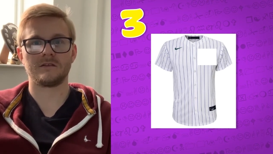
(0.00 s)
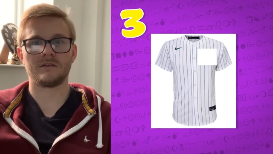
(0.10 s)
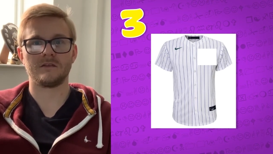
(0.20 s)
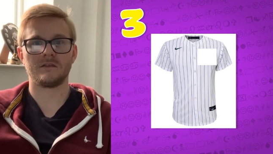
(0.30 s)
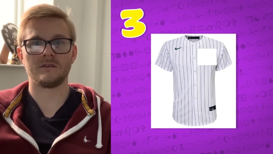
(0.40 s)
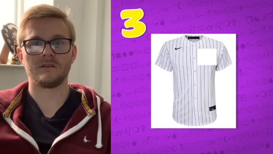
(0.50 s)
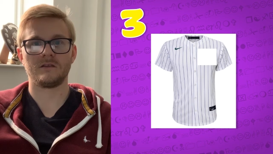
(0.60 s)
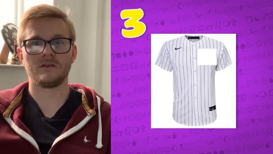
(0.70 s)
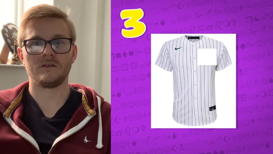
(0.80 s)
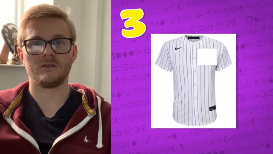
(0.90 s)

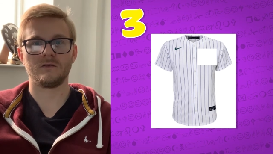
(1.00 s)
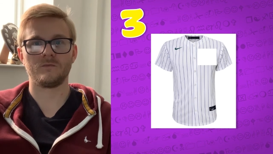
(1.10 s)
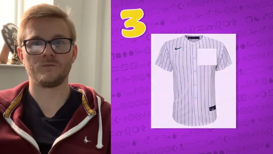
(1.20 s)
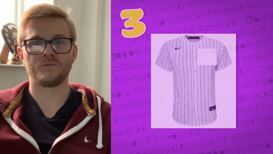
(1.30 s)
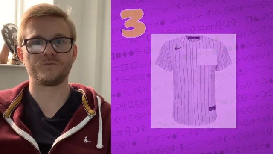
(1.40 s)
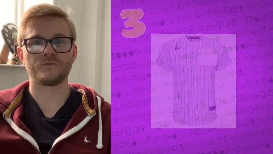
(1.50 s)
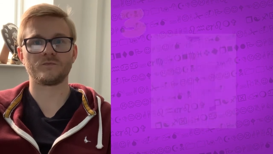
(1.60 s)
(no one is talking)